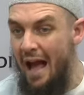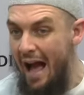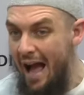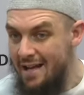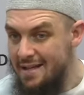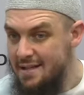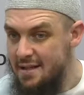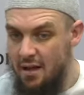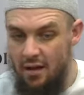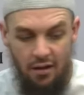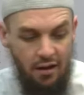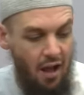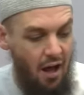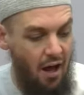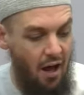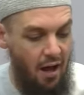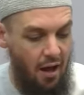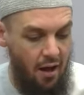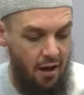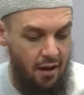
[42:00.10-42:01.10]
ask
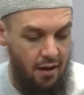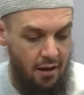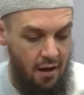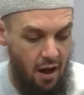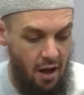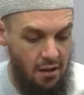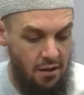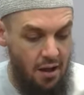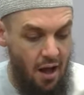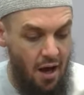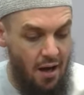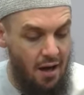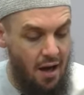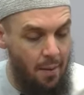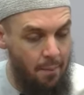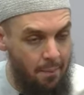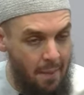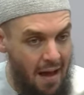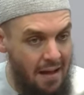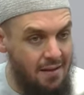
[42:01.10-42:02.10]
Allah, Allah
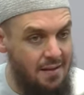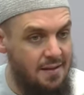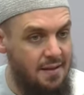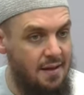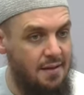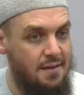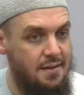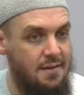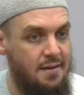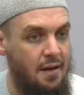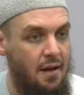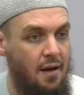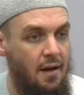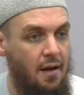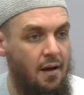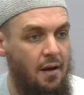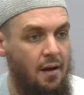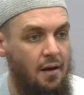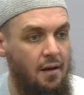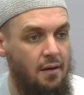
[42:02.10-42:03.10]
commands us
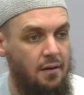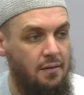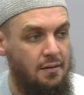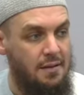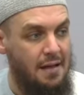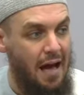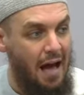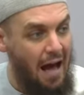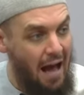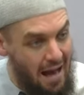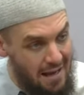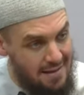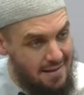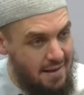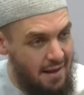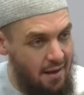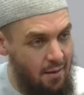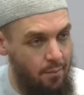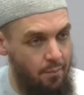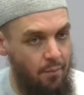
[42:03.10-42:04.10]
to ask
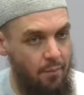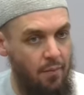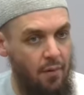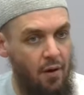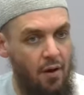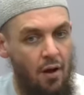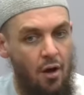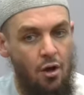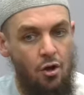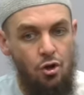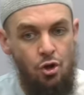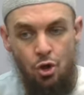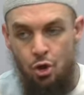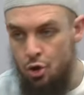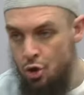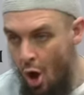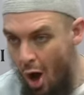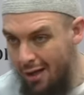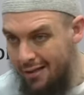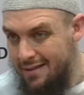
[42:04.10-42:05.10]
Him
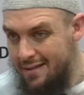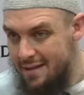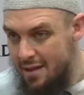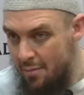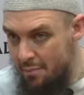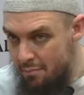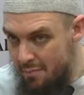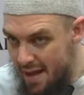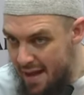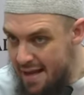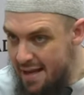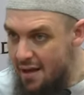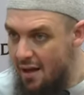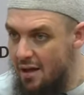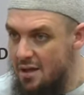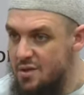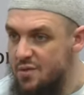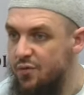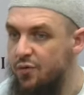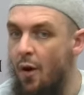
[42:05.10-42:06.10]
not to make
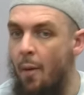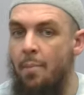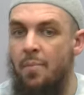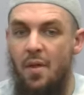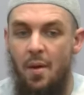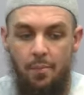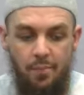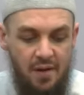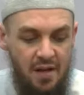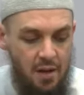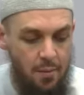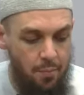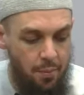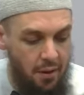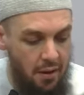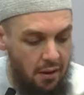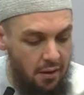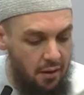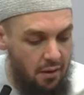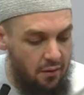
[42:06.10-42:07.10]
us from the
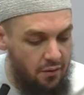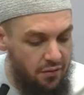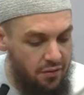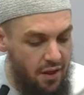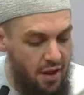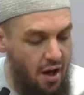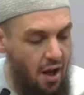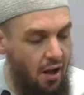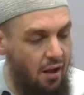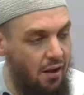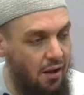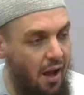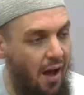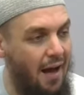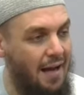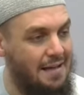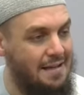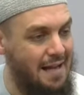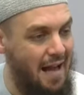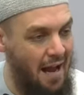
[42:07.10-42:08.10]
people that Allah
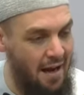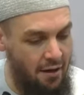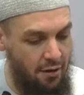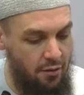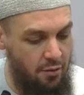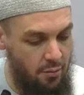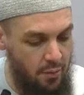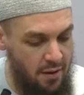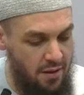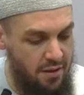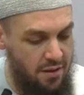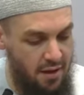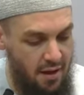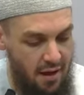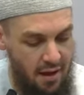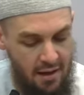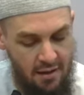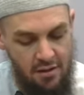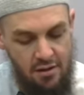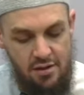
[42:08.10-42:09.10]
is angry with.
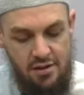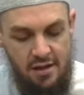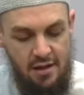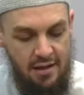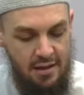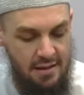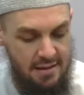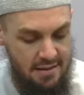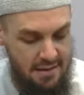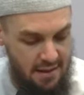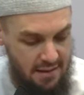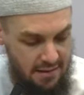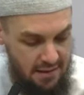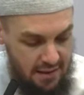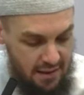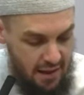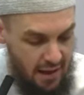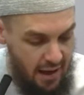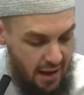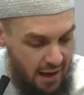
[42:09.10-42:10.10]
And the Shaykh, he said
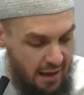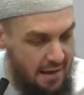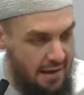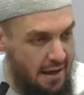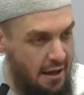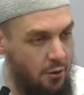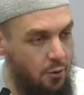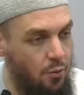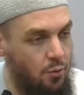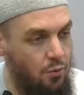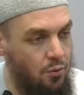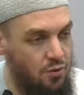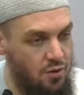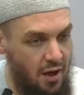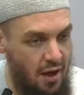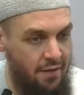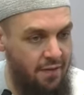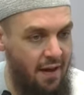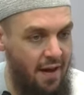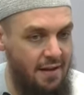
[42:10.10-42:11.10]
here, Al-Yahud,
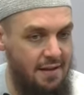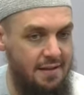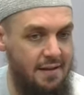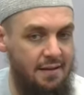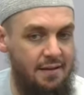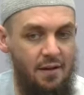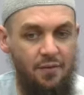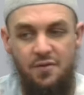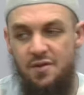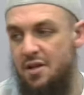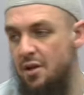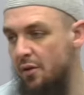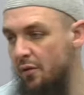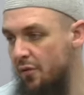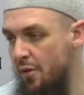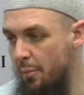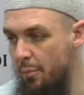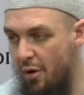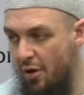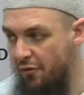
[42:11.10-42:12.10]
and that is the tafsir of
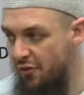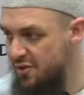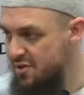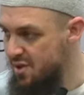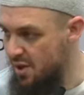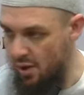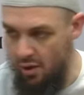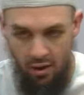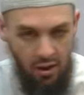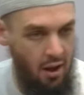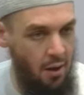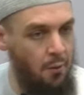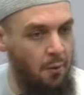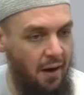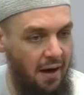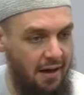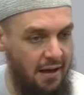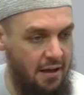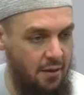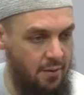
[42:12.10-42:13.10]
the Prophet sallallahu
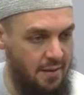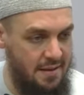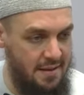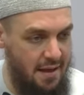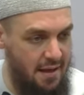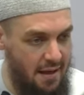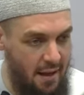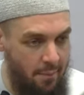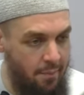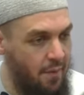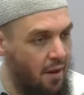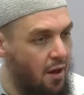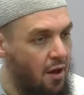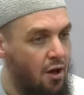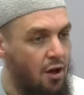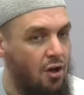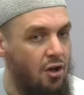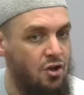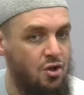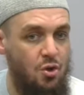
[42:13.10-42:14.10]
alayhi wa sallam.
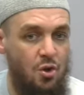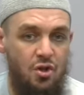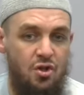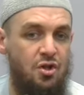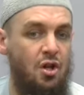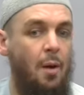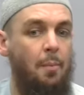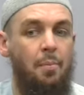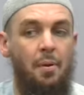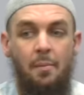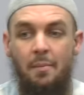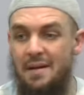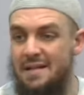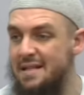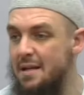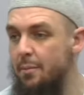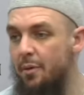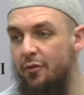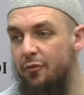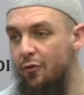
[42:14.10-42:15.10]
So it's not
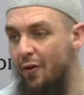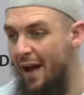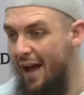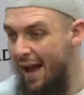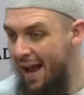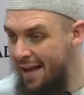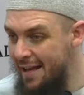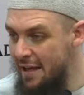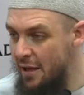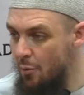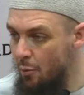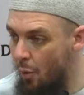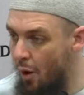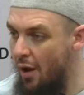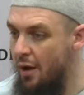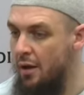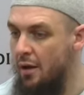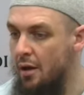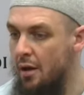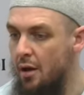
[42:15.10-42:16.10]
permissible for
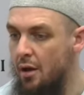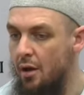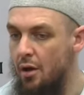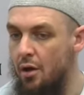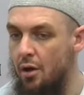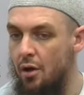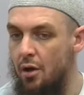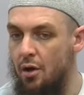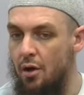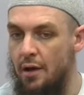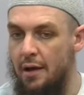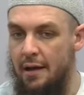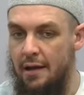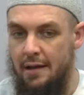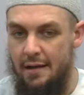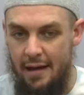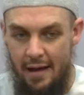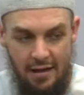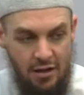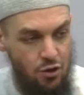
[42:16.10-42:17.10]
anyone
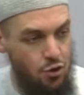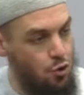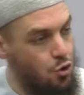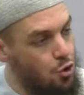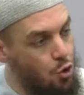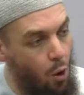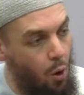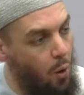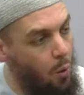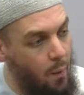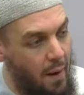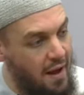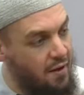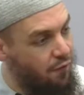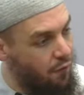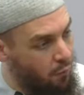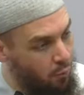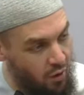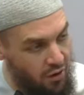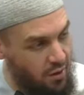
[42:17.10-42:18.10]
to go away
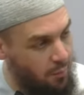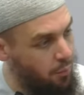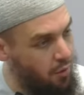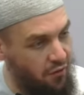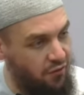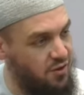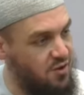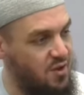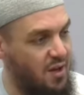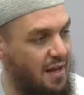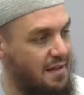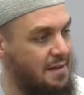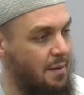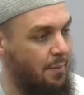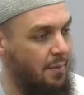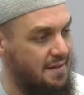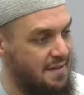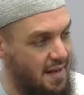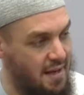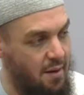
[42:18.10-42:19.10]
from what the Prophet sallallahu alayhi
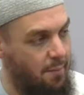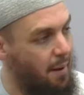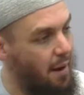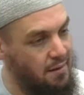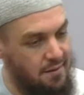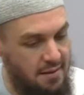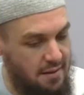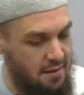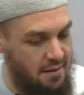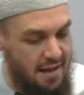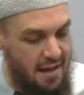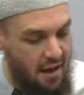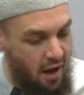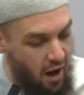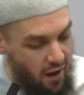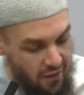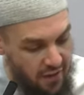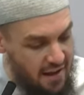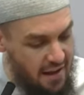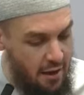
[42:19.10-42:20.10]
wa sallam said about it. They
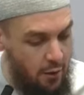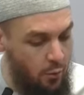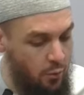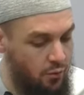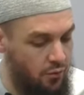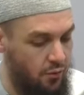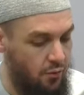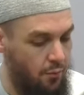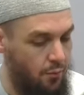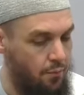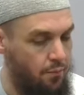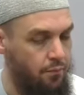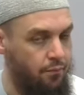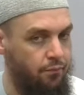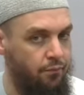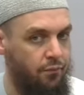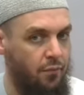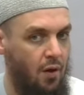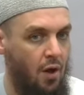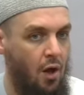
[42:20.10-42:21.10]
are the Yahud.
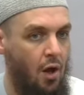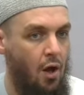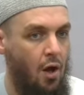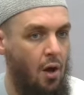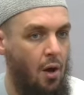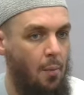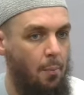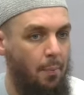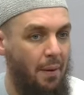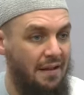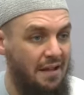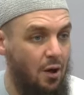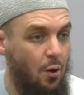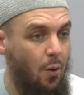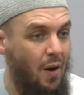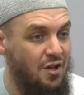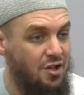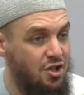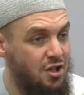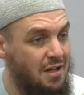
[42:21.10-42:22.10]
But the
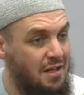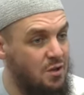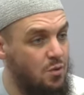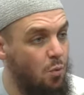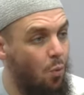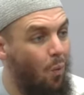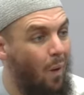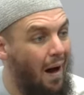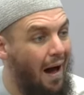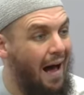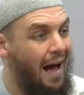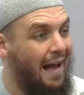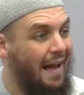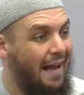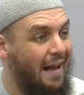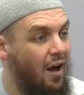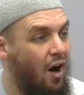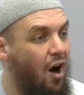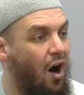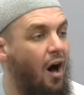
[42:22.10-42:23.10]
question is,
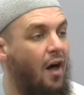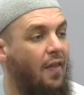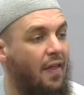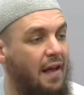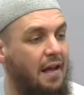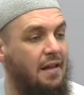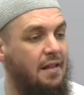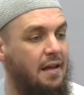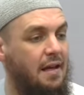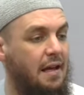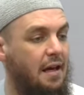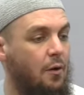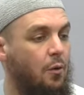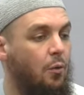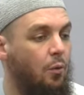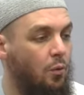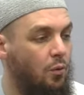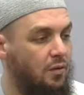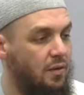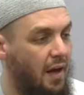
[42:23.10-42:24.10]
why are they the
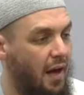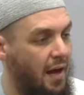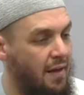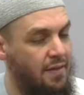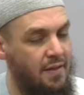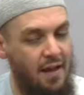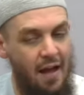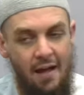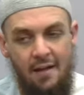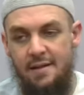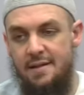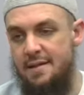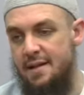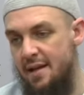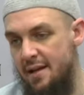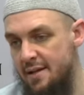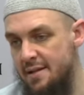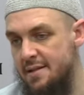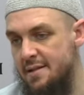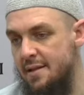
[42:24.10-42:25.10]
Yahud? And the answer
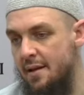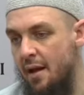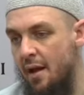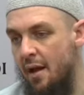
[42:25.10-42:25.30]
is,